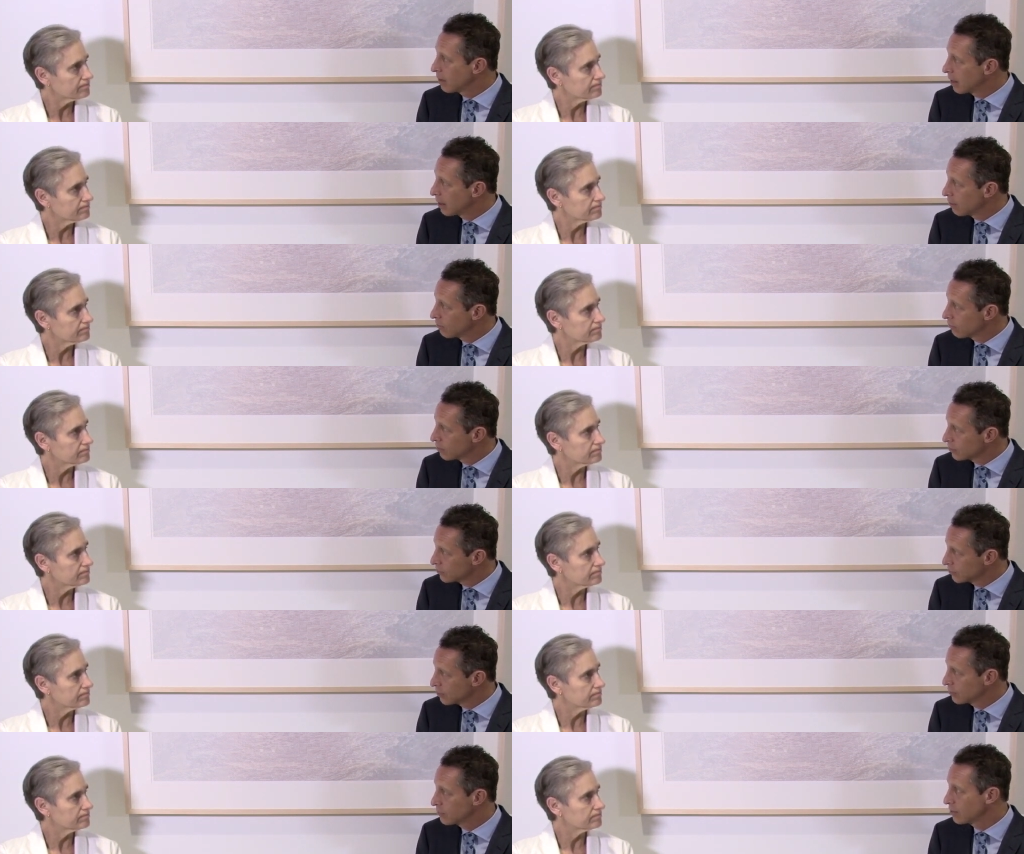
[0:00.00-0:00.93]
Speaker 1: and
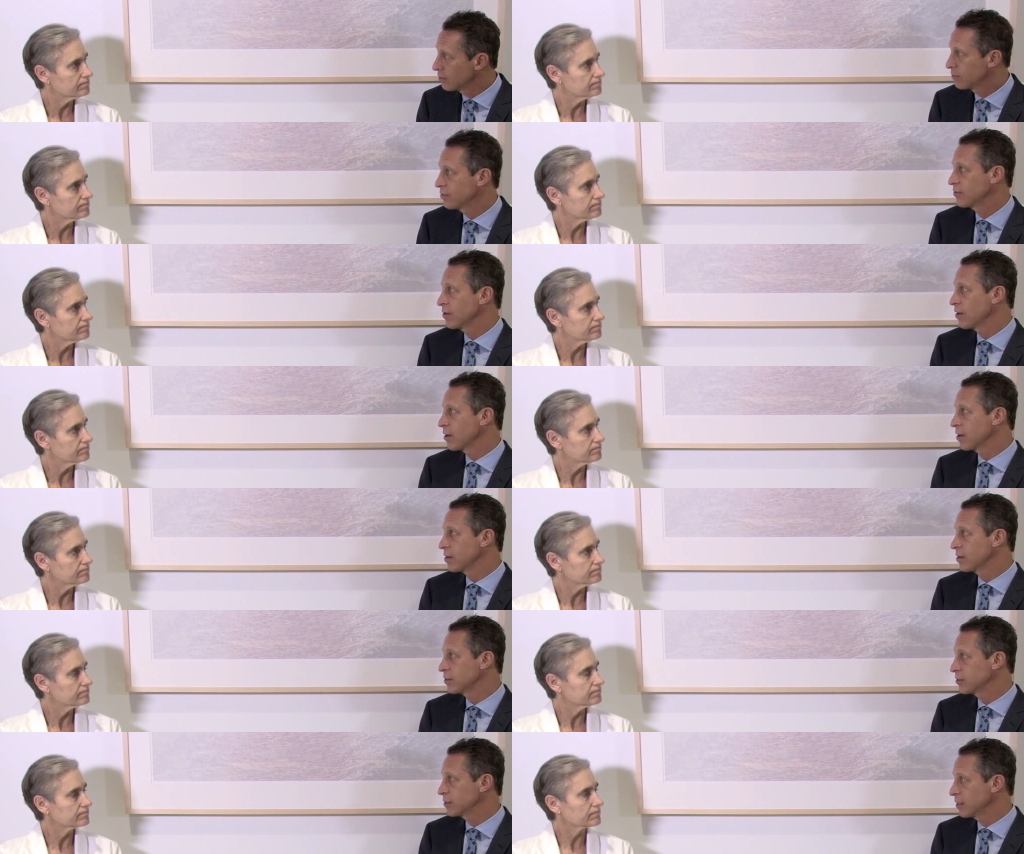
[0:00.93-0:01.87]
resistant
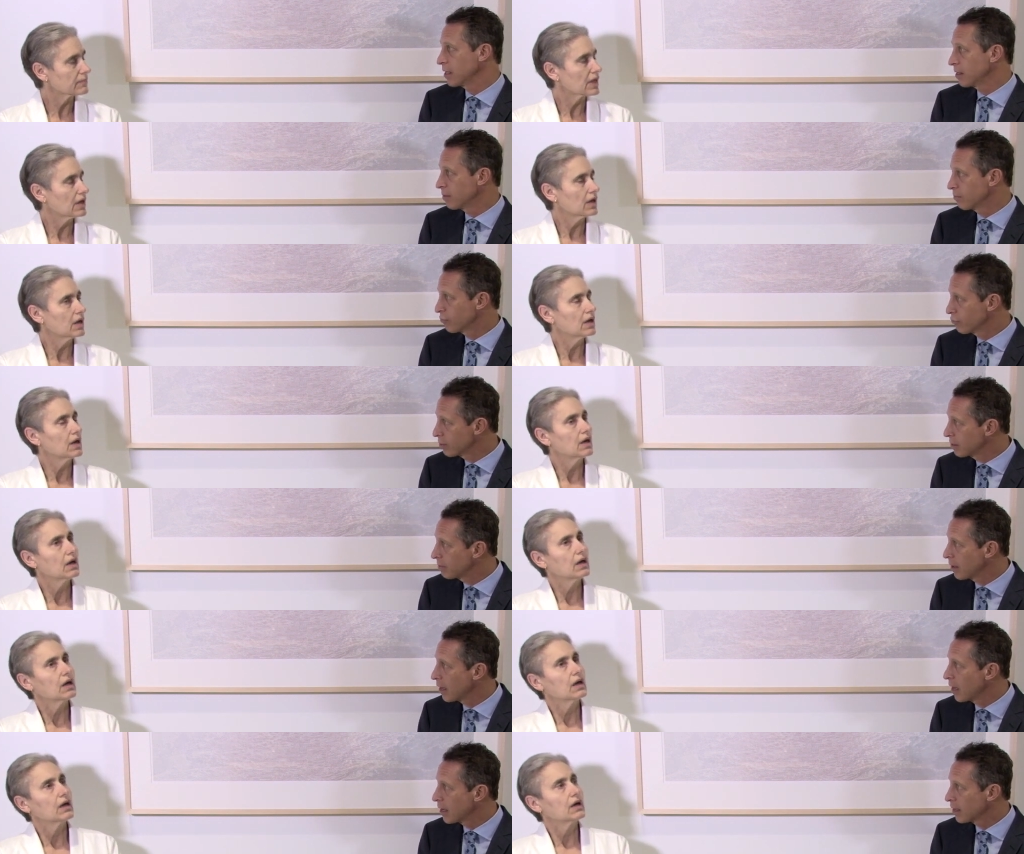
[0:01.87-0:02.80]
starch and
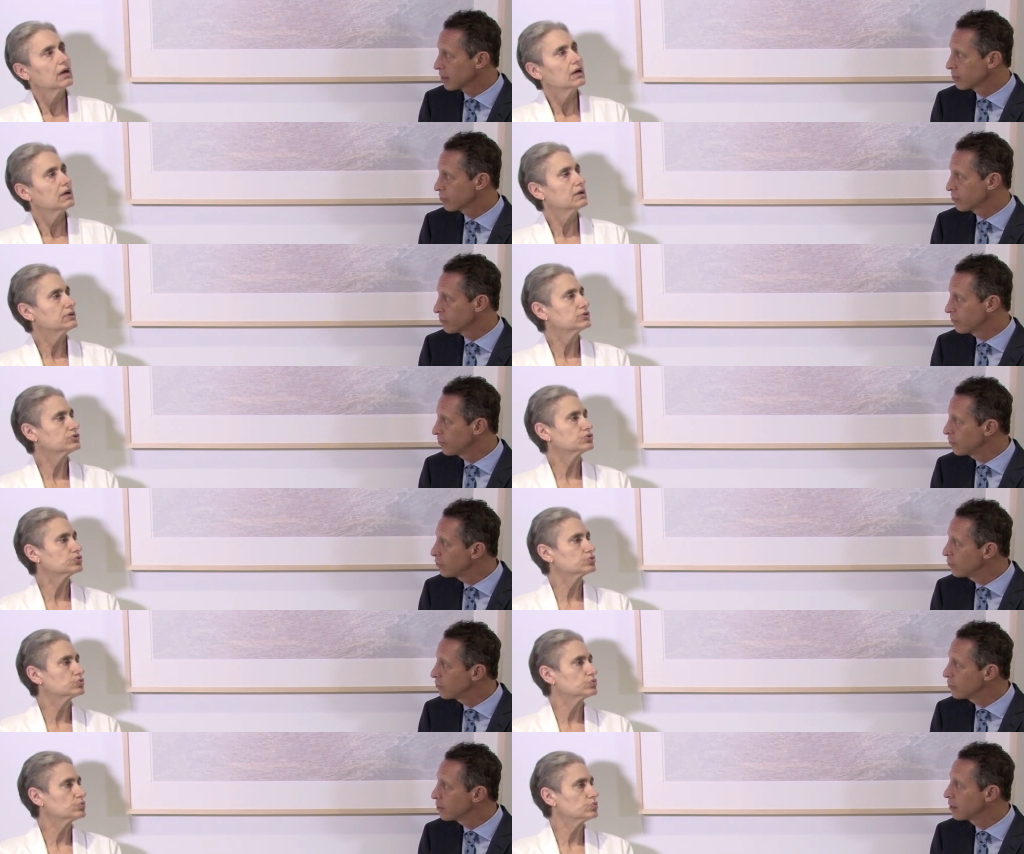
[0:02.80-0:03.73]
prebiotics through
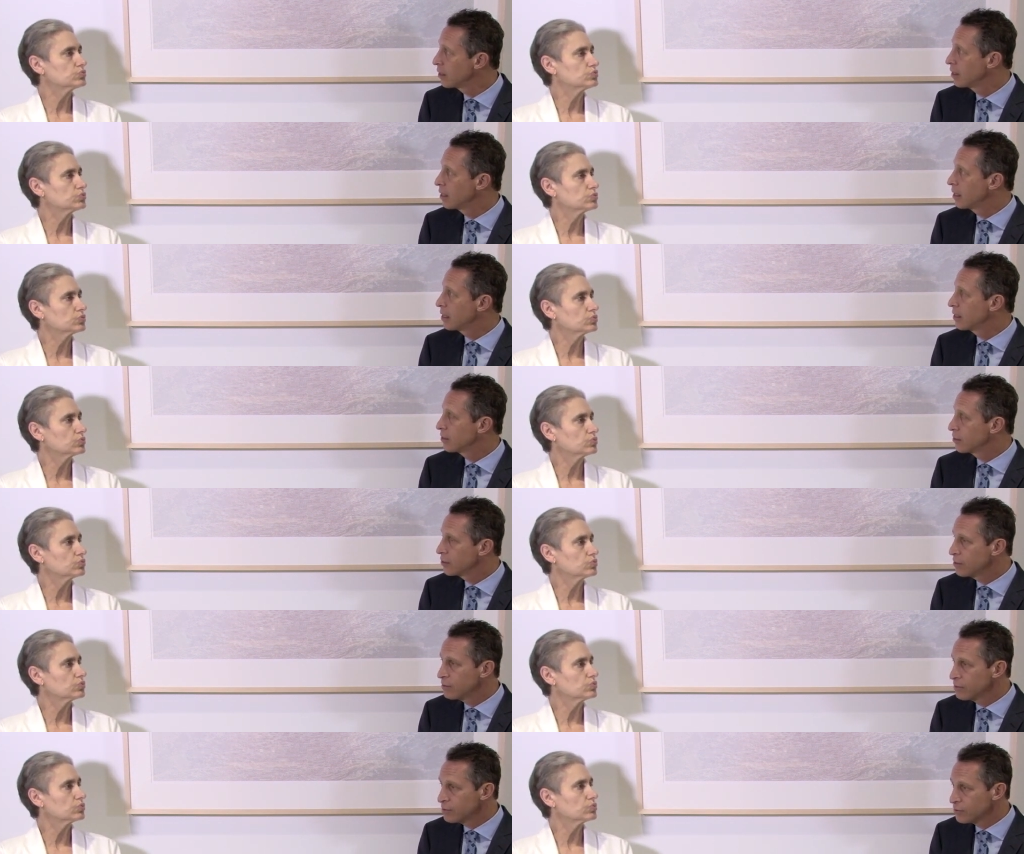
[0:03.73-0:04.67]
food? do
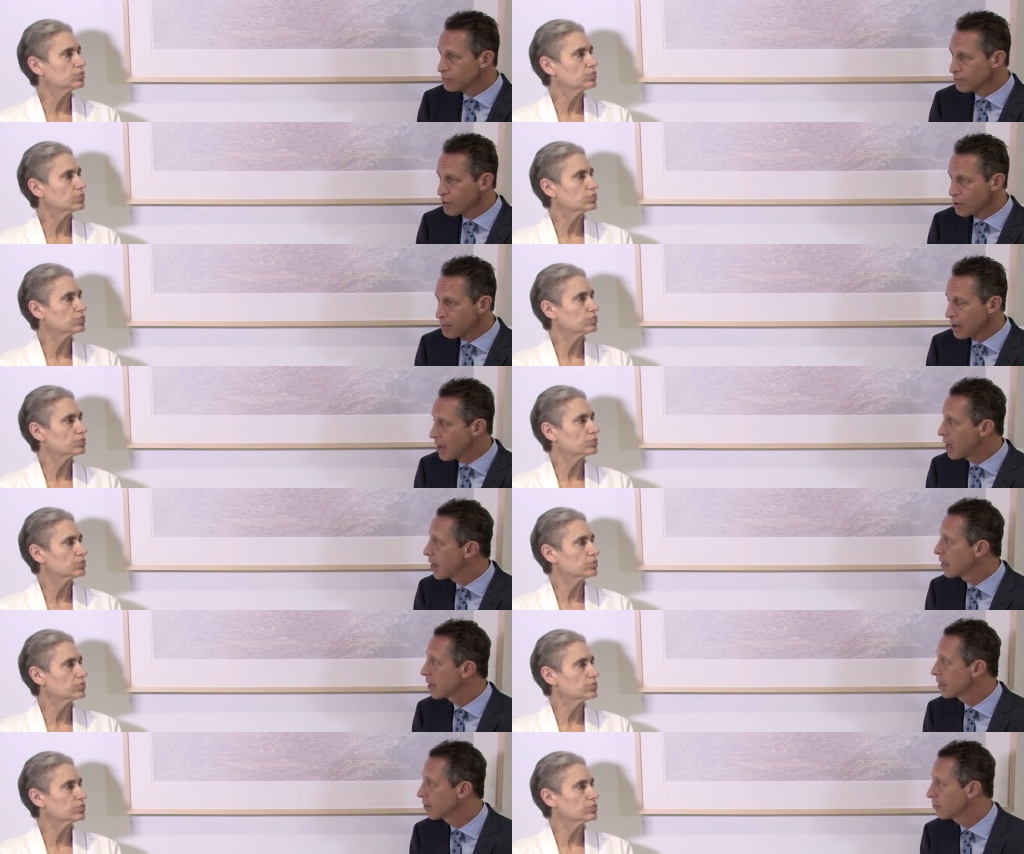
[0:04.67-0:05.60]
you use
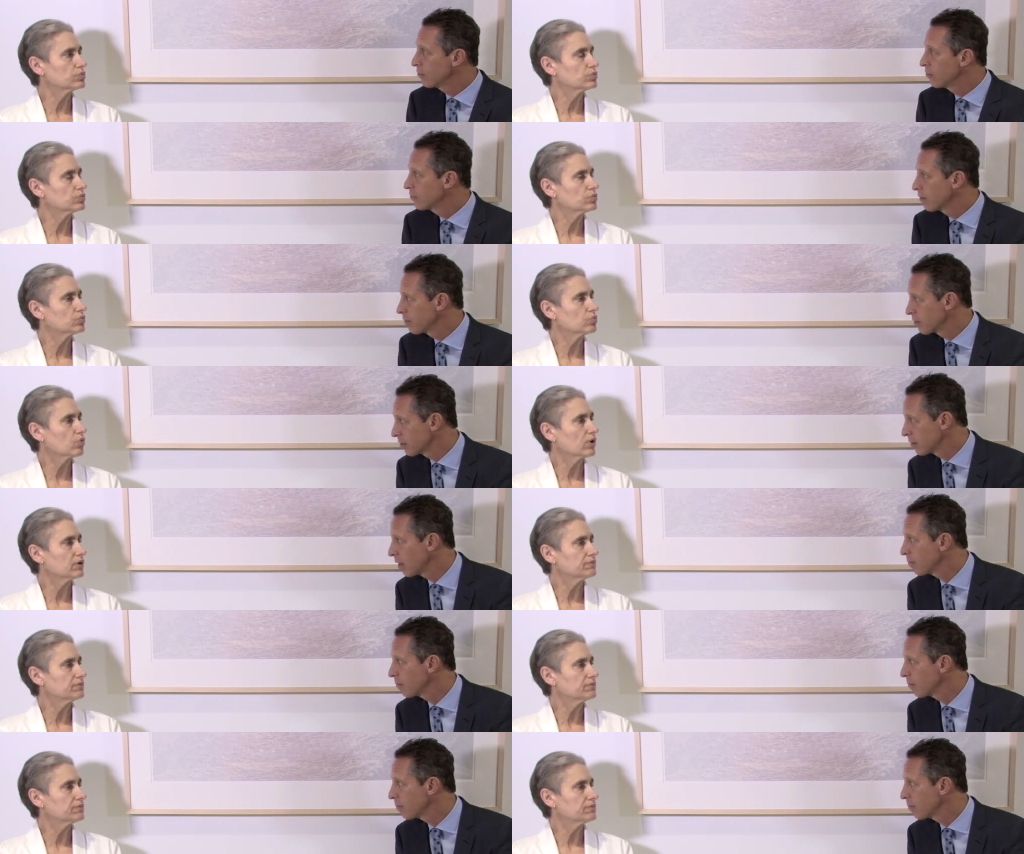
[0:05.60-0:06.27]
probiotics? use other well,